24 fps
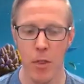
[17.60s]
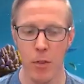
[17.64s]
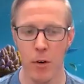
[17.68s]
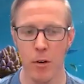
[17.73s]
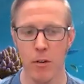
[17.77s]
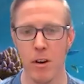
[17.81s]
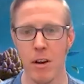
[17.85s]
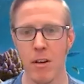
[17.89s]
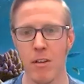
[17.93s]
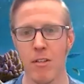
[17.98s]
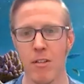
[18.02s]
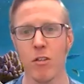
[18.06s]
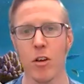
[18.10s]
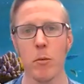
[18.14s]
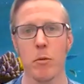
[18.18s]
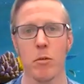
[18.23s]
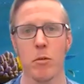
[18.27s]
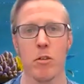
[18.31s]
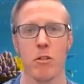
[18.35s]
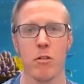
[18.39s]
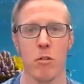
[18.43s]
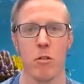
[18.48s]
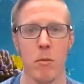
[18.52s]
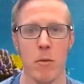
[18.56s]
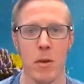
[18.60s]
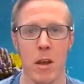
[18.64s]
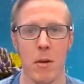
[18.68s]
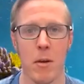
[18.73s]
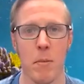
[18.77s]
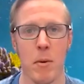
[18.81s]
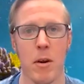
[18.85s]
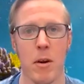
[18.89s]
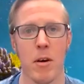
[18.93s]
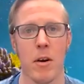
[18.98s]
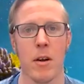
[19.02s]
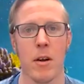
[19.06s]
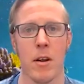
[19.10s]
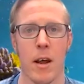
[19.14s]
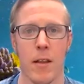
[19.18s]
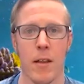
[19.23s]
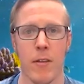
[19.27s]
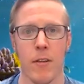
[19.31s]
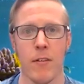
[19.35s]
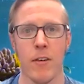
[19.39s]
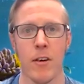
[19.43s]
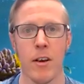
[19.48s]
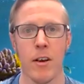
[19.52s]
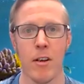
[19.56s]
thirteen sculptures will be appearing at the
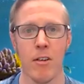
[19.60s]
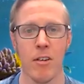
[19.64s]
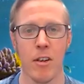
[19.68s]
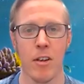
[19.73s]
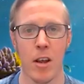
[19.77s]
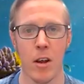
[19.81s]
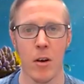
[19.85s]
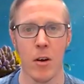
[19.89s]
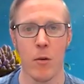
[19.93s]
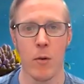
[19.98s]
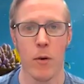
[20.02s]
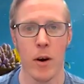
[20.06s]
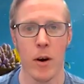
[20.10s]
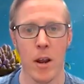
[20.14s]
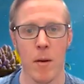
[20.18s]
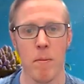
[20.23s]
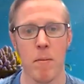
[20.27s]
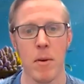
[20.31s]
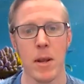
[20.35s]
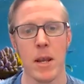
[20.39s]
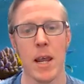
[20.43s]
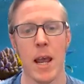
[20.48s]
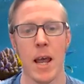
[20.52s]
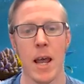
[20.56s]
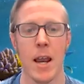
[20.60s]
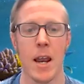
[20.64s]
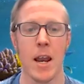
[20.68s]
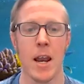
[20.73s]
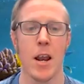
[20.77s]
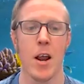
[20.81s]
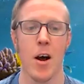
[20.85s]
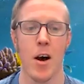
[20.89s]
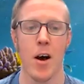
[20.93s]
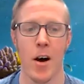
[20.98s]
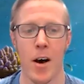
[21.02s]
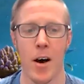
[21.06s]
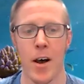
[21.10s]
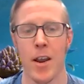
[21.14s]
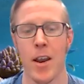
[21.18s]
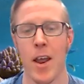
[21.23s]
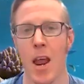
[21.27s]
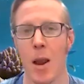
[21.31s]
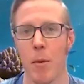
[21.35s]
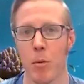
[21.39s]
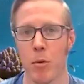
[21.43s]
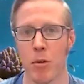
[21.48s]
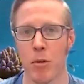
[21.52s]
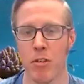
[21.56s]
Tennessee Aquarium beginning on
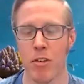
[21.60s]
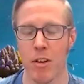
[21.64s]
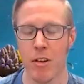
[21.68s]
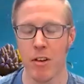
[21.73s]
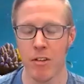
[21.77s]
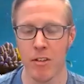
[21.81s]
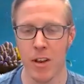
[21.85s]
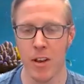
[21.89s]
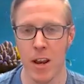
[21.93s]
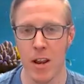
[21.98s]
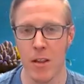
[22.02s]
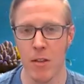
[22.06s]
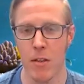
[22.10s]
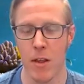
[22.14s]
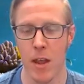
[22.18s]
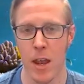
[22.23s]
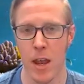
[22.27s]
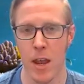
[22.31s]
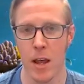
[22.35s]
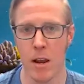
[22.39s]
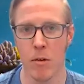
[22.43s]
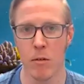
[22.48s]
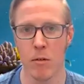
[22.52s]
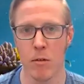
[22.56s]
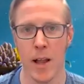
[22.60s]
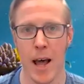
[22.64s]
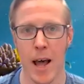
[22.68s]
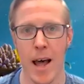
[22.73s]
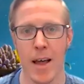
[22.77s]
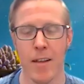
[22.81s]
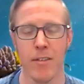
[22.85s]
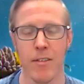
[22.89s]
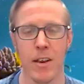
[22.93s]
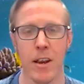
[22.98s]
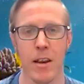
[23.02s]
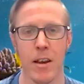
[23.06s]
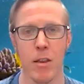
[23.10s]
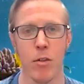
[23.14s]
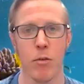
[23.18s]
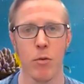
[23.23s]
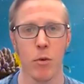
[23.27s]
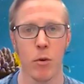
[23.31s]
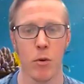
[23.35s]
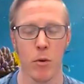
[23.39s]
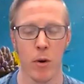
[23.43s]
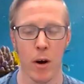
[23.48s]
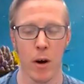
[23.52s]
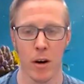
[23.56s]
April sixteenth and lasting
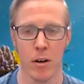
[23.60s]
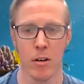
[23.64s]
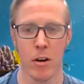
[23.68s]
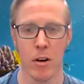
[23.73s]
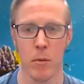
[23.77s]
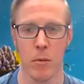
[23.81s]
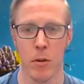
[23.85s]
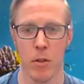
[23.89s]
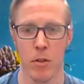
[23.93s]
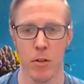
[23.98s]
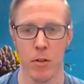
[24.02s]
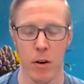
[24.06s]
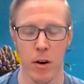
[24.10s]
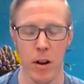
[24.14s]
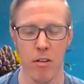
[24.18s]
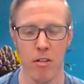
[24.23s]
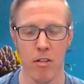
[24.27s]
through October thirtieth.